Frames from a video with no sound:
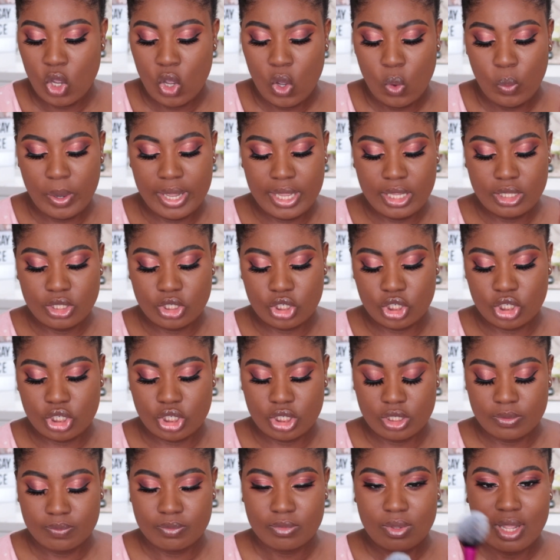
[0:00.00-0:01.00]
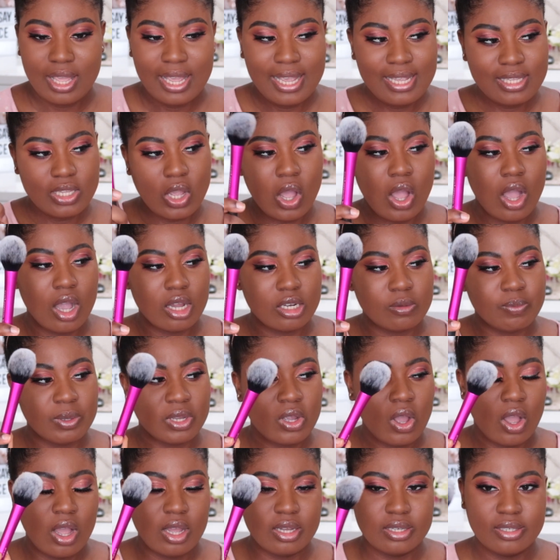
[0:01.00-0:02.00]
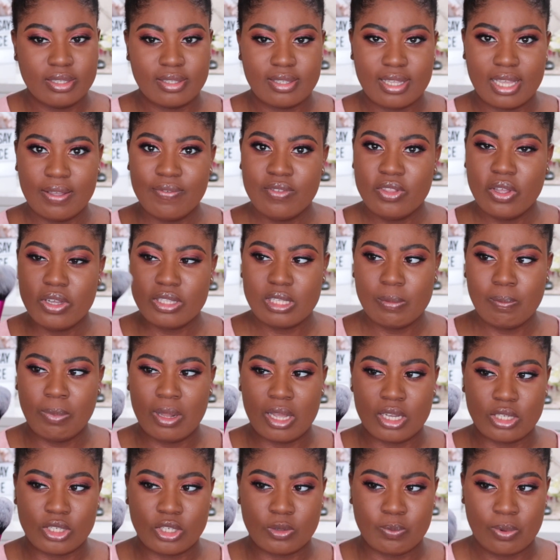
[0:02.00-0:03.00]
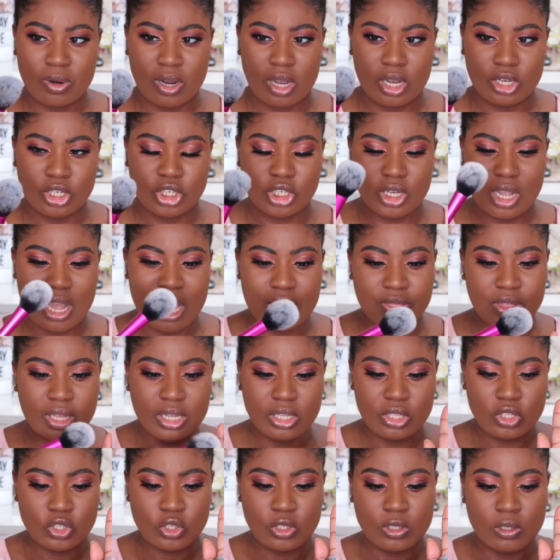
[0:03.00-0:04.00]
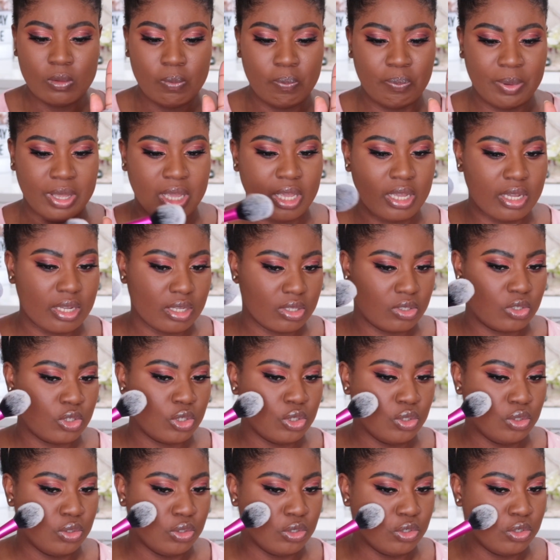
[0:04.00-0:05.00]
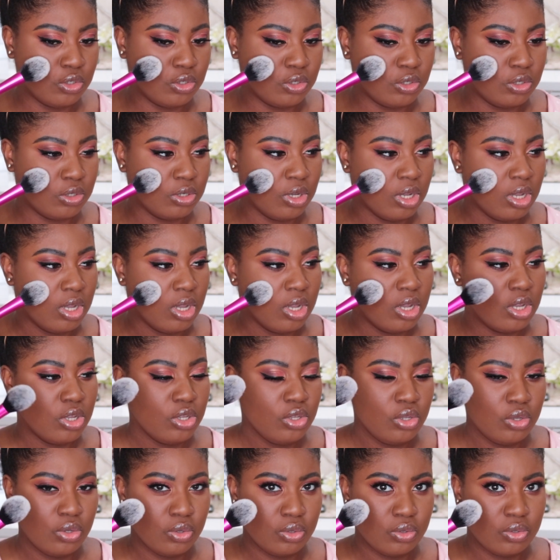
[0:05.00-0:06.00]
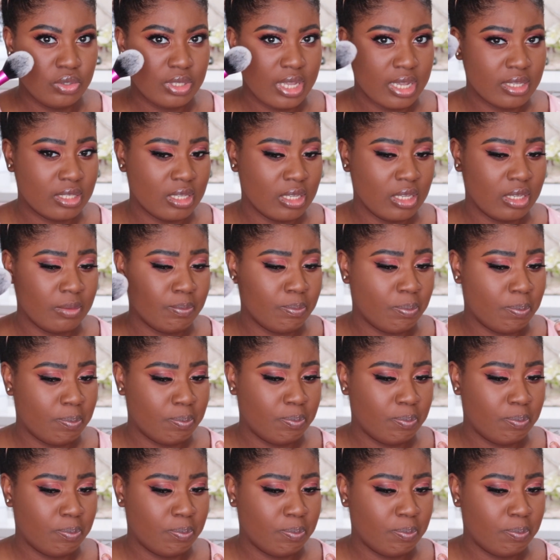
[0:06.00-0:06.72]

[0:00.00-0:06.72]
which is odd because even though it's a blush brush, I think it's too big to use as a